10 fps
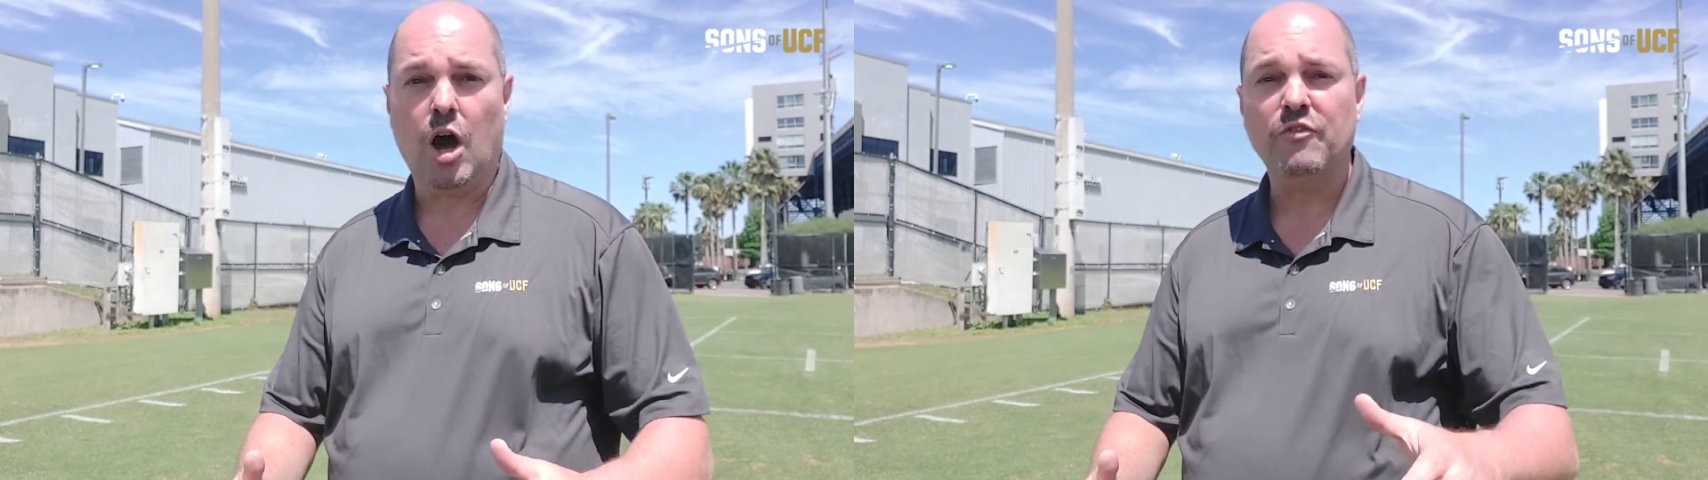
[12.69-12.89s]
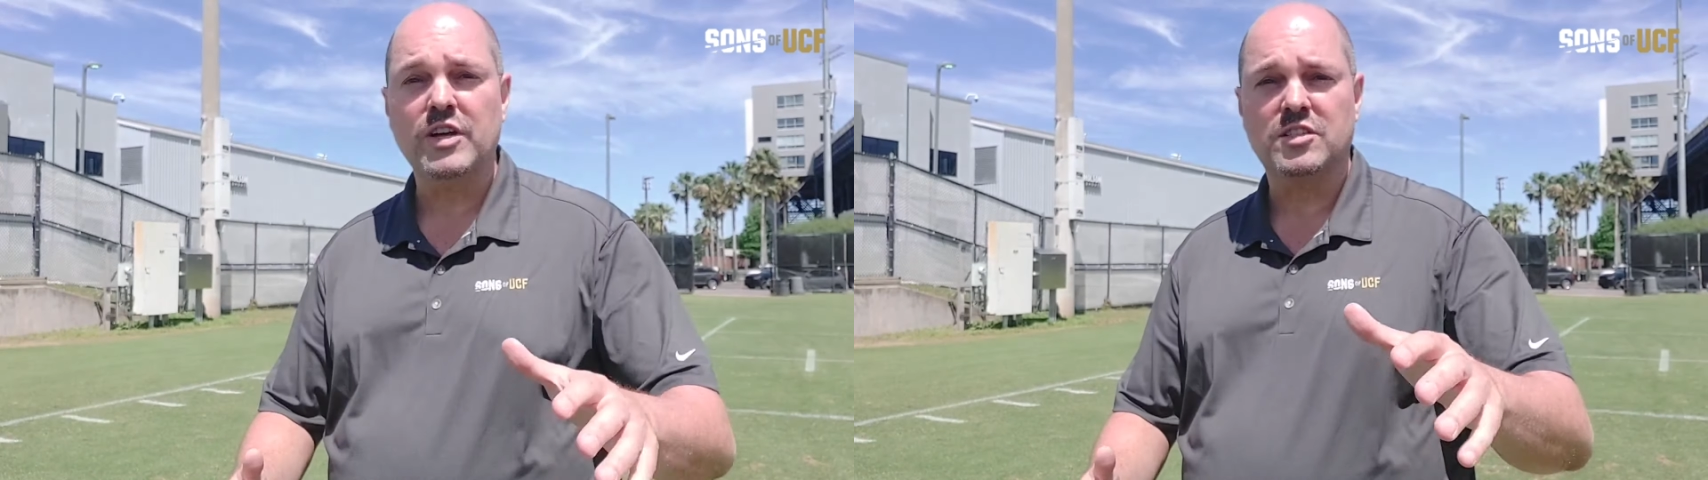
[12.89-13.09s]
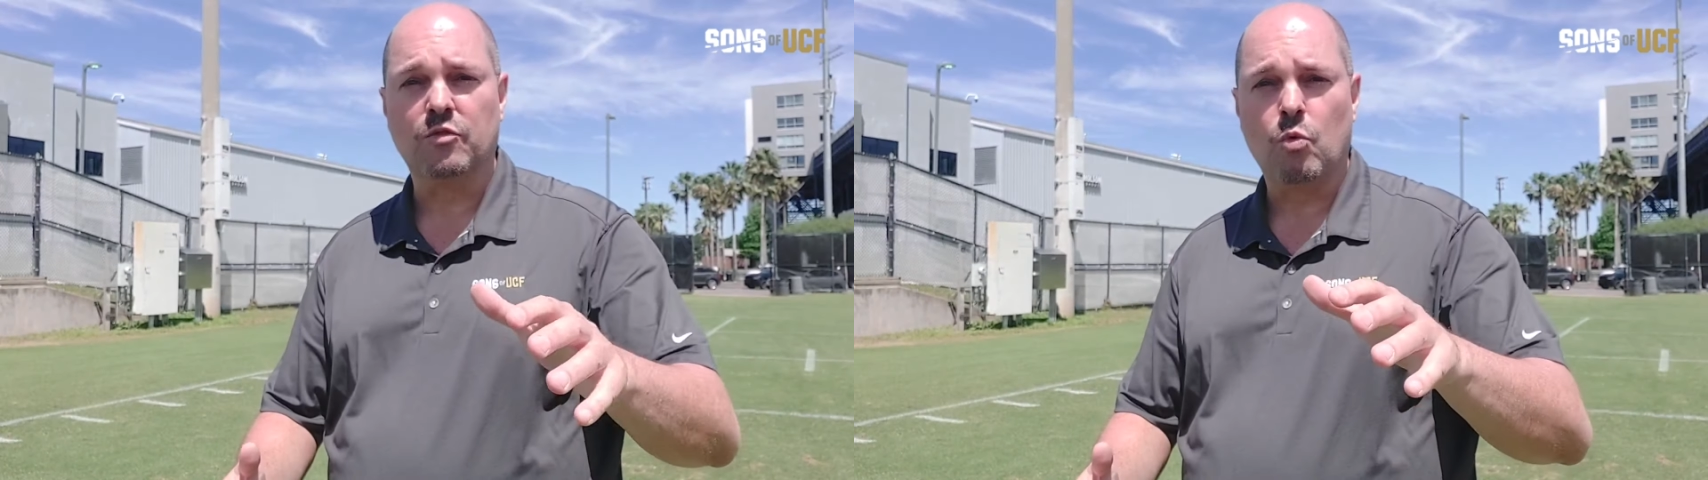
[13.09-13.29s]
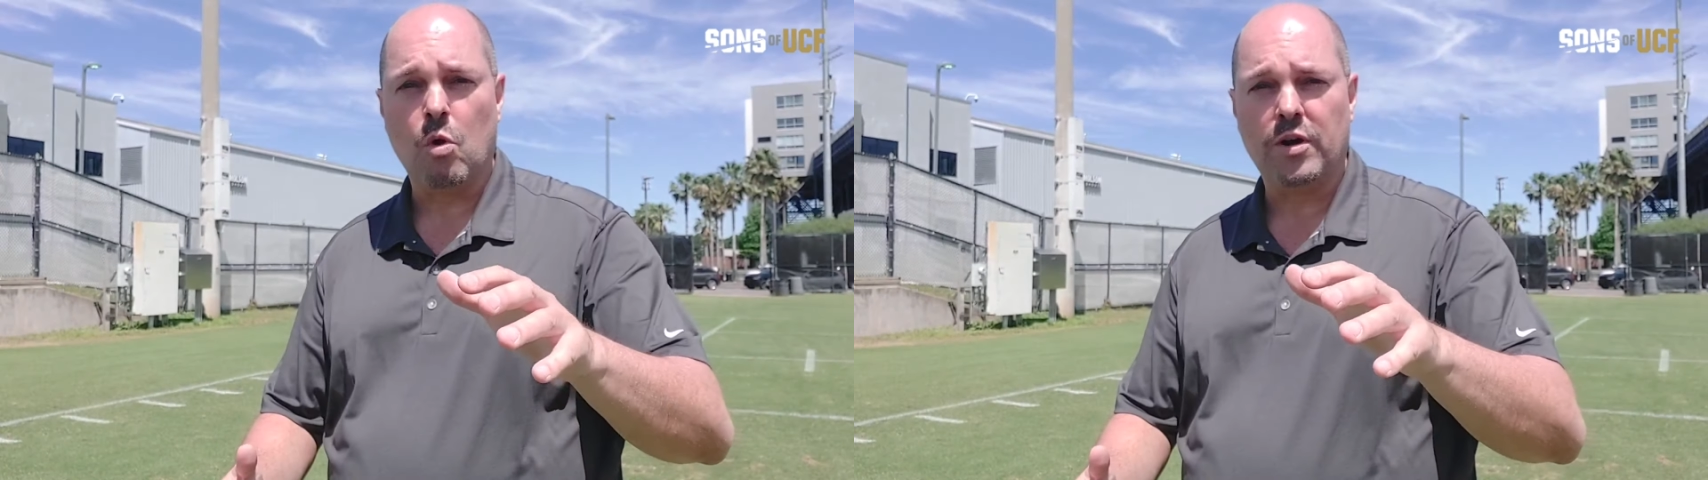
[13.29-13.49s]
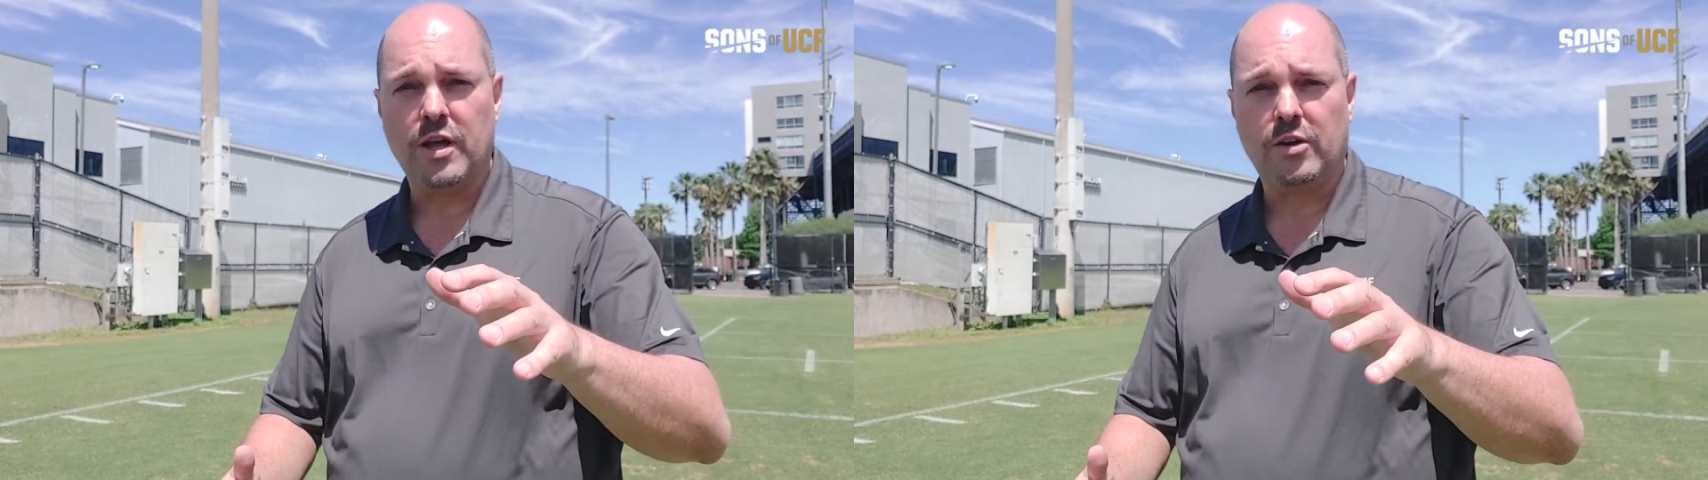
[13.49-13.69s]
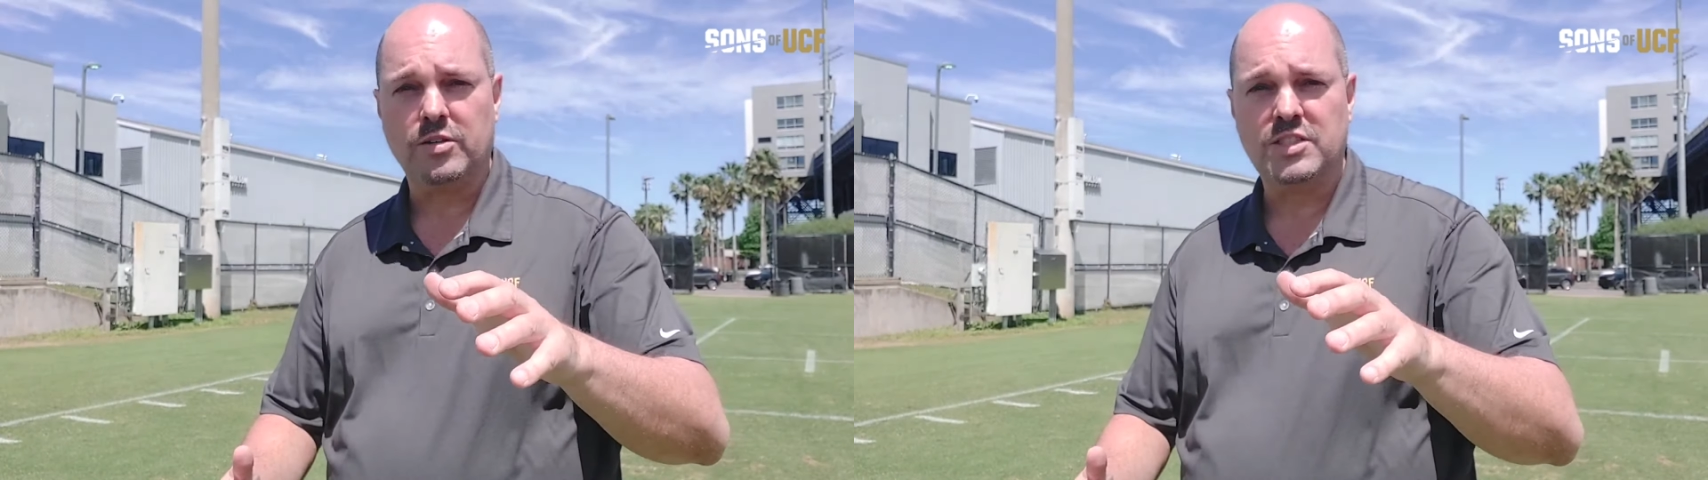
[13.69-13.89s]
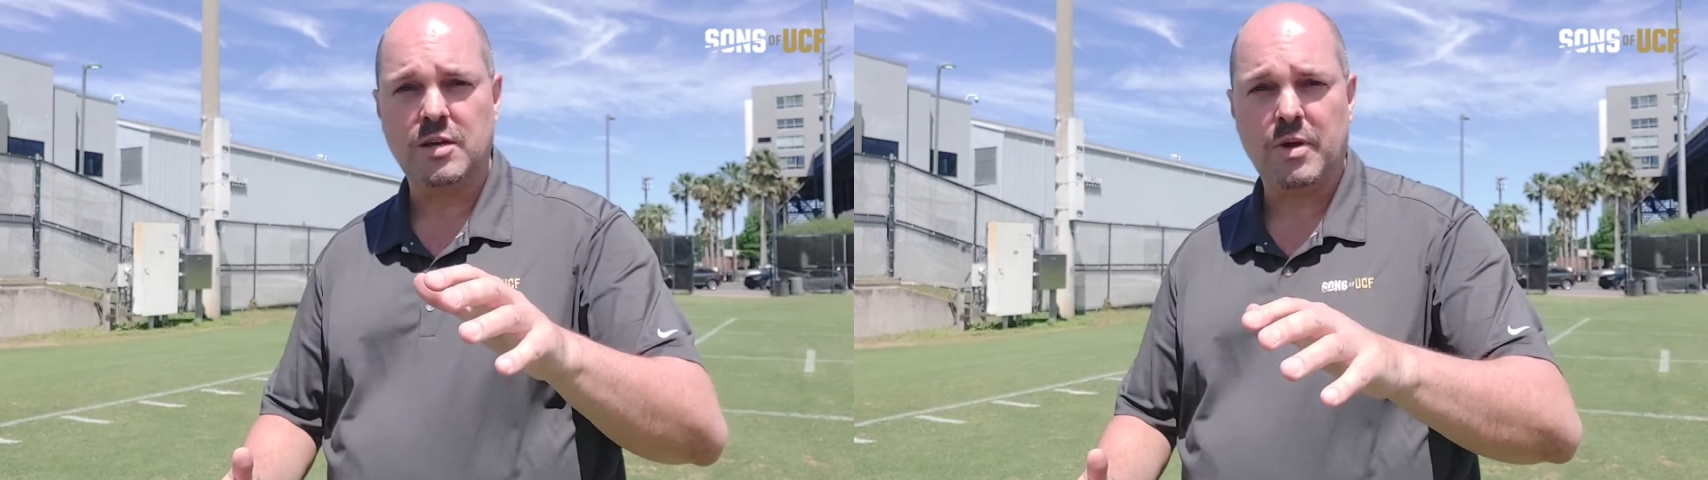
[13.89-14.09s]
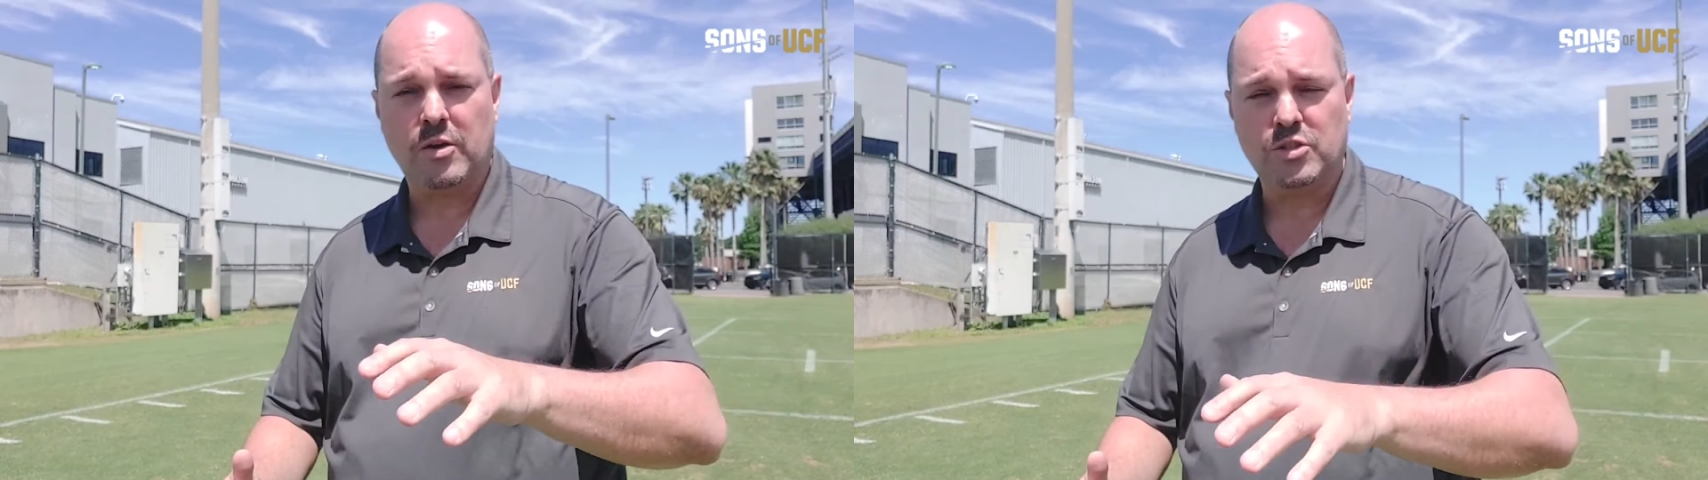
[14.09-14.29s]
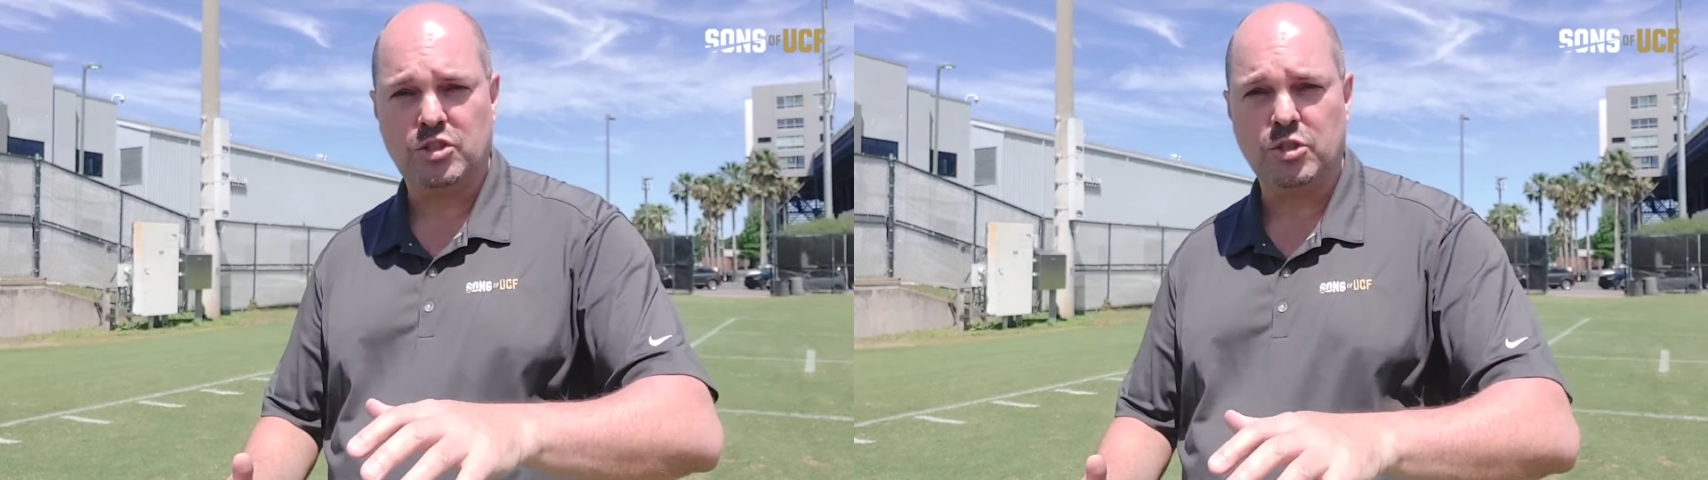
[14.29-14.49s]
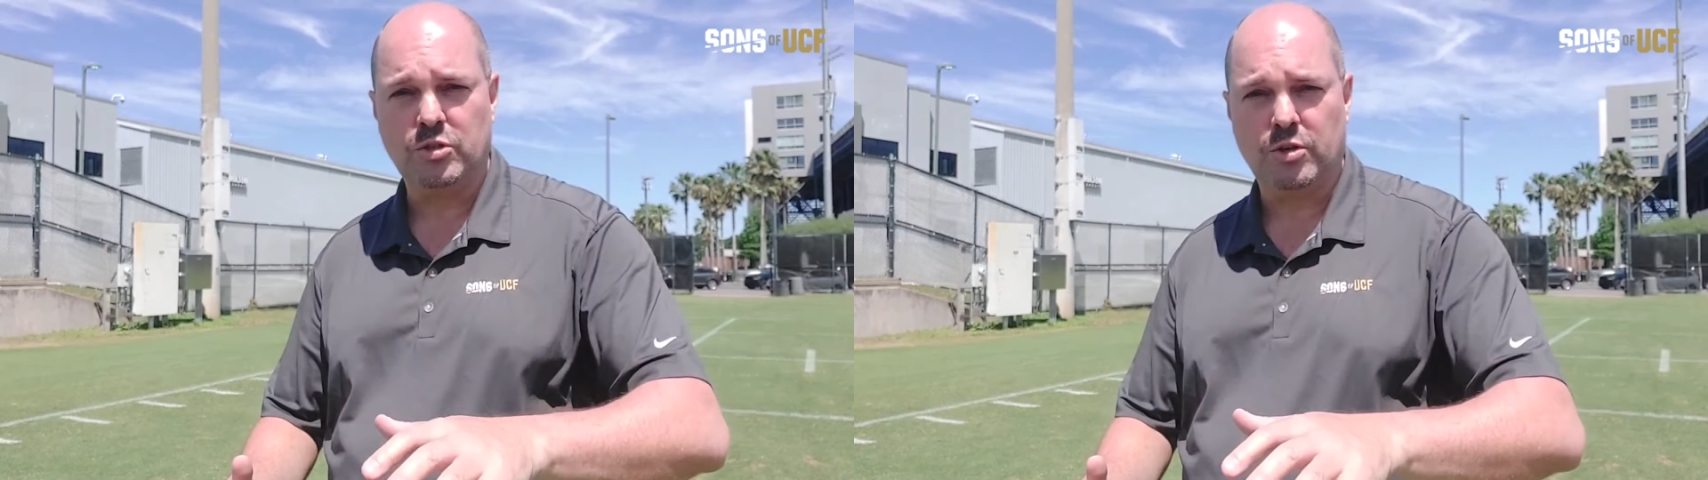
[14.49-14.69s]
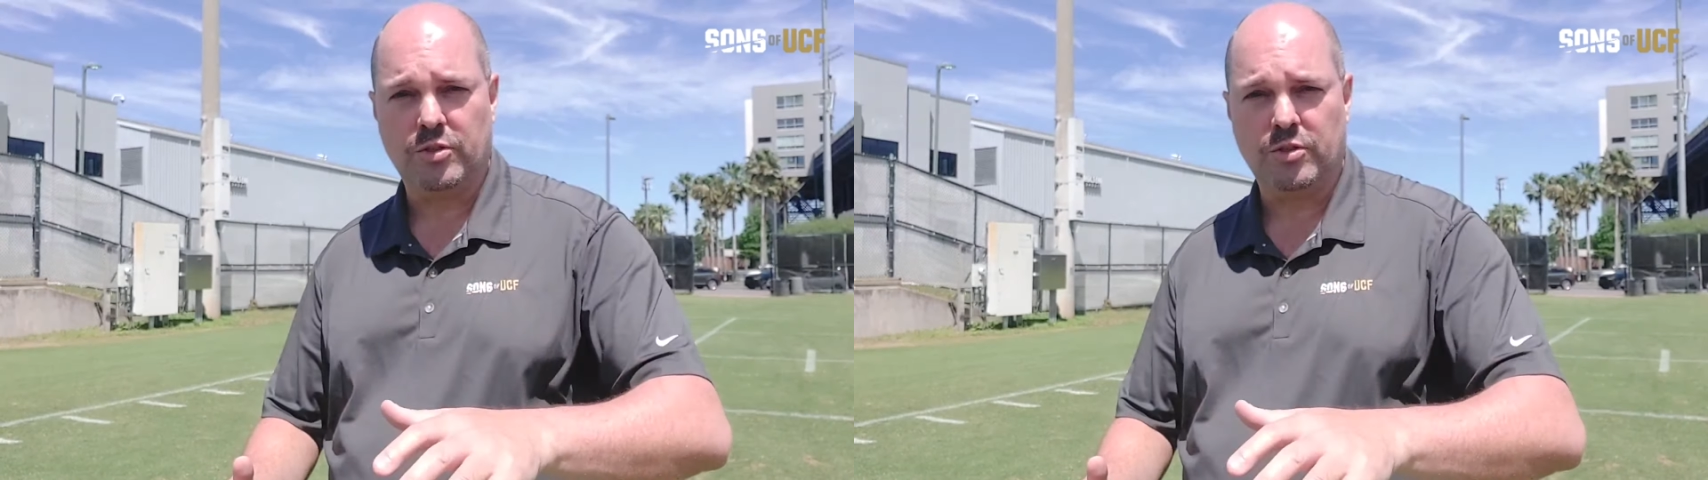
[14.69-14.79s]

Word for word: Offensive coordinator Tim Harris Junior,